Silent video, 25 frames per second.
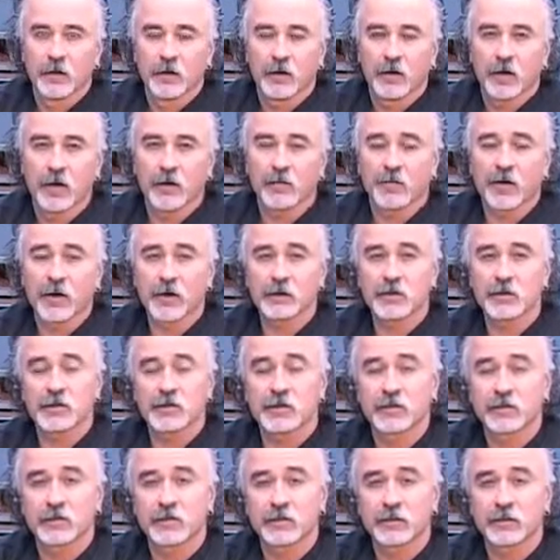Hi
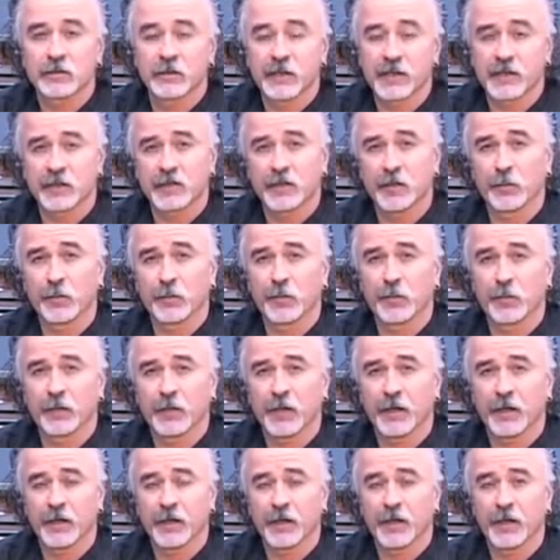folks, next up
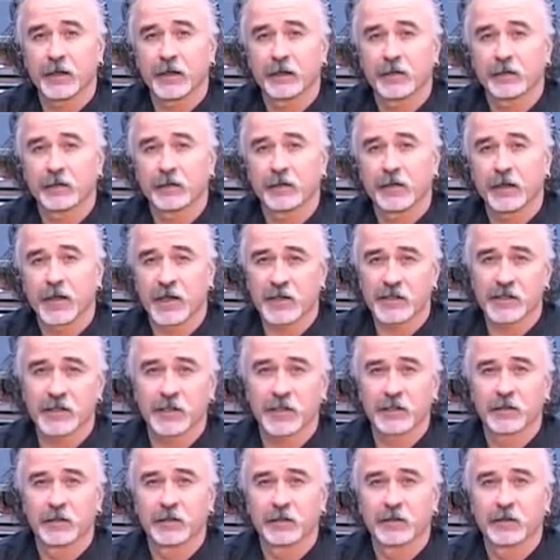on our classic
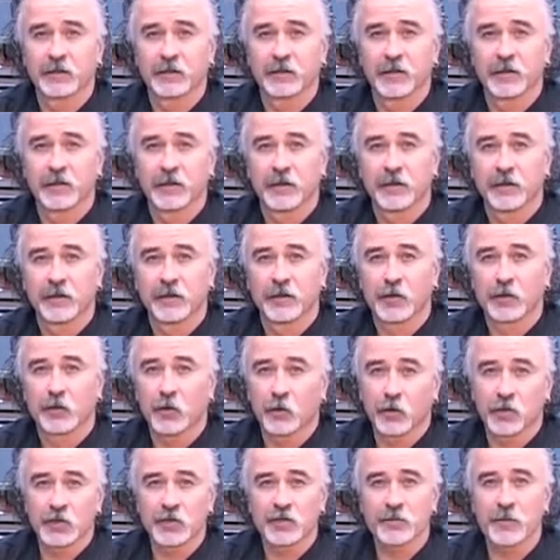
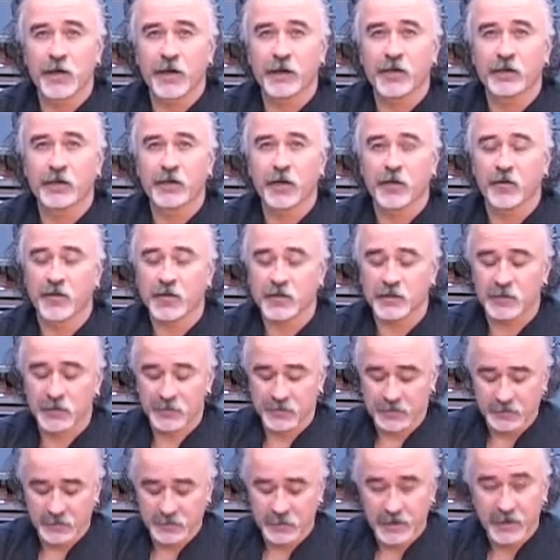Cornish made
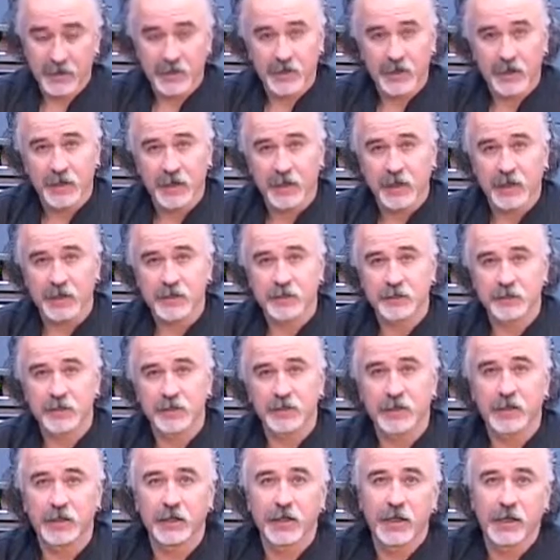curries is
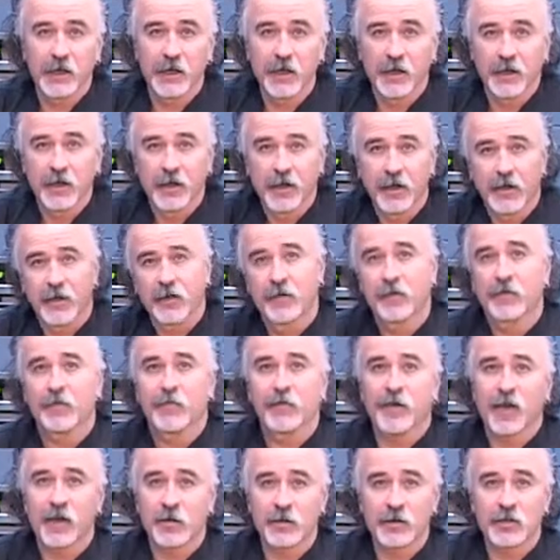the
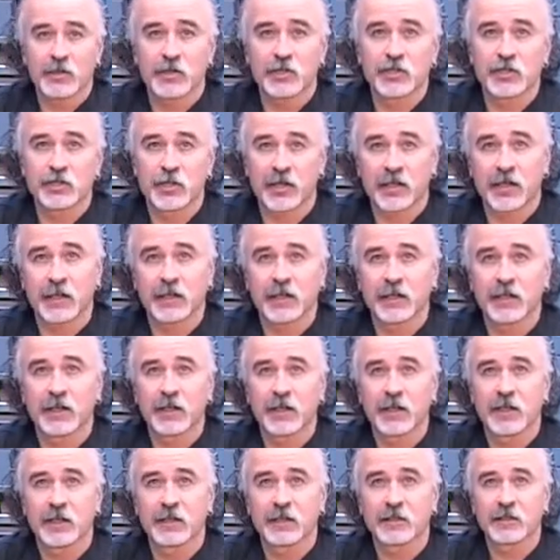famous chicken
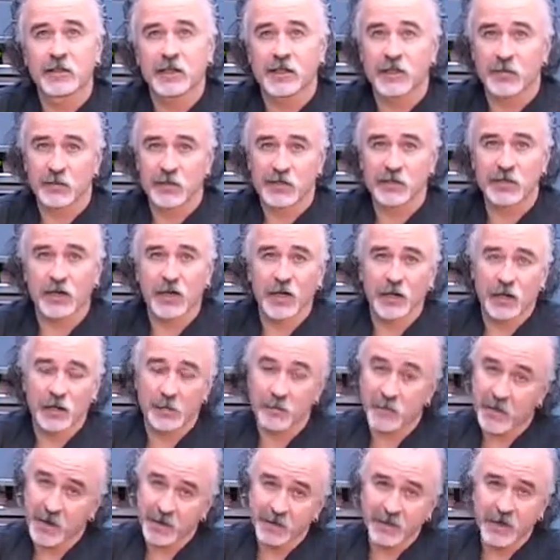Tikka
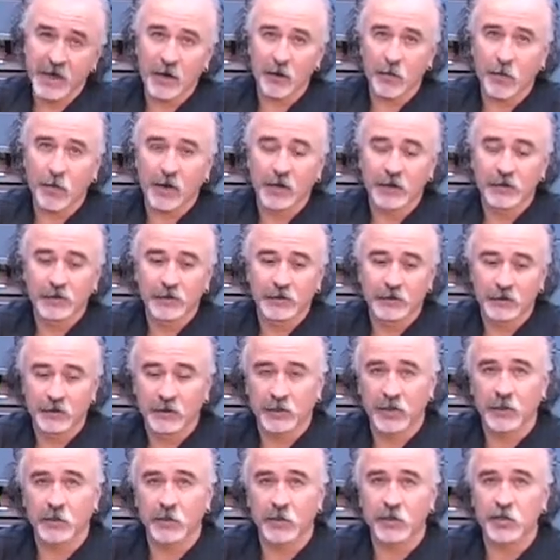Masala made our way. You're
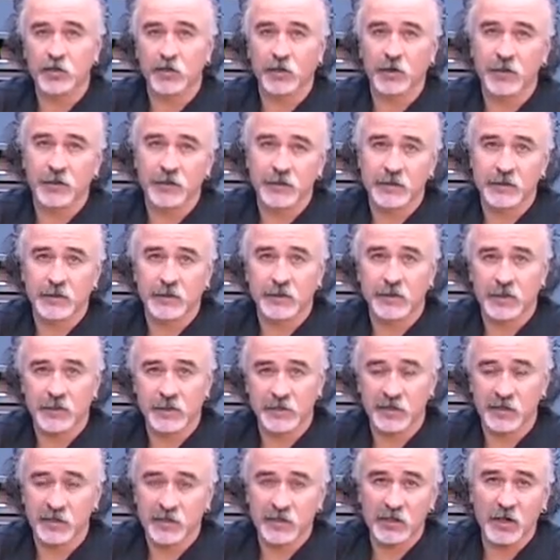going to enjoy it, got
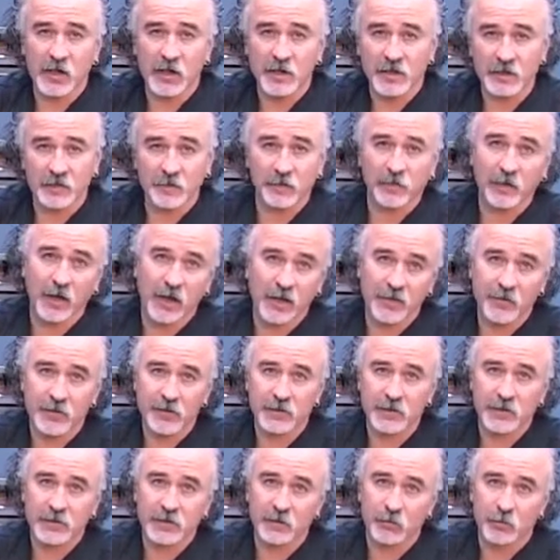some exciting
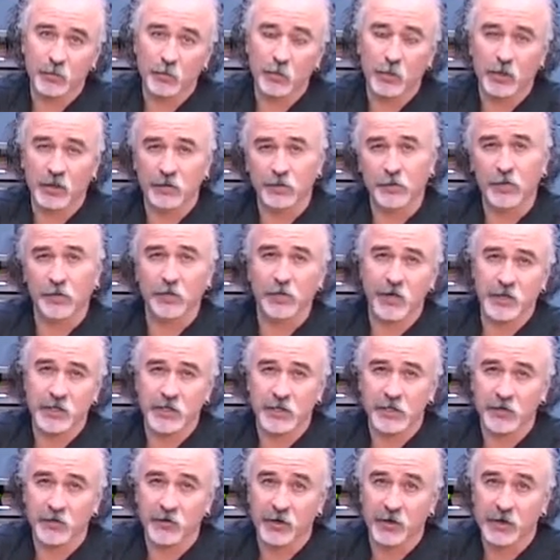flavours, some wonderful fresh
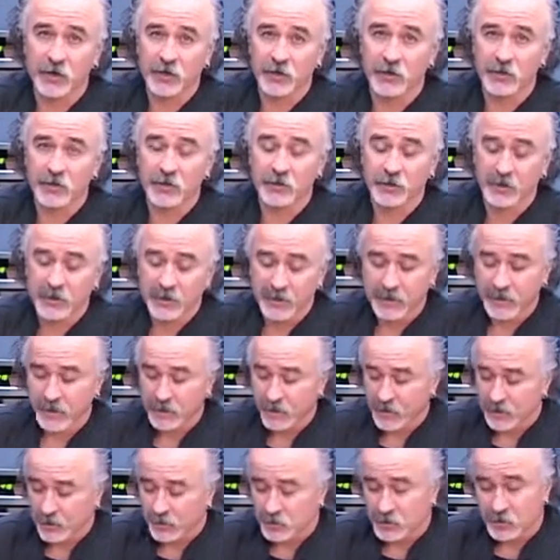ingredients.
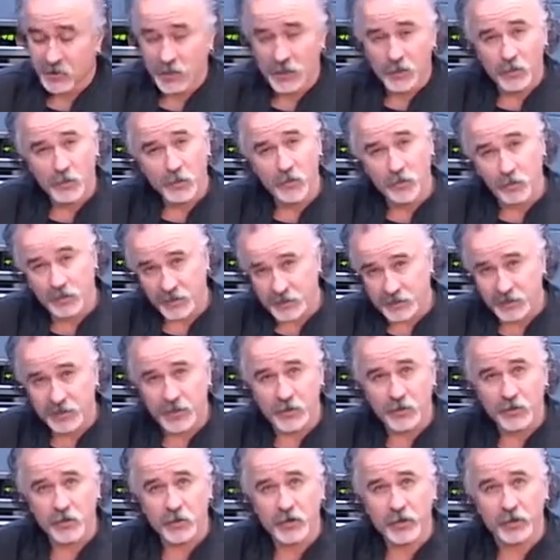So let's
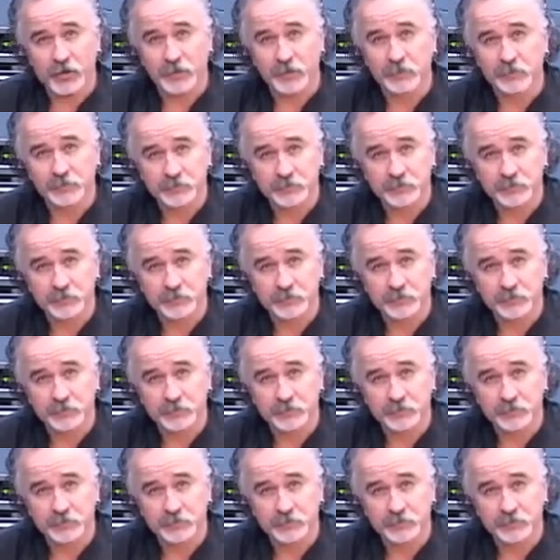get cooking.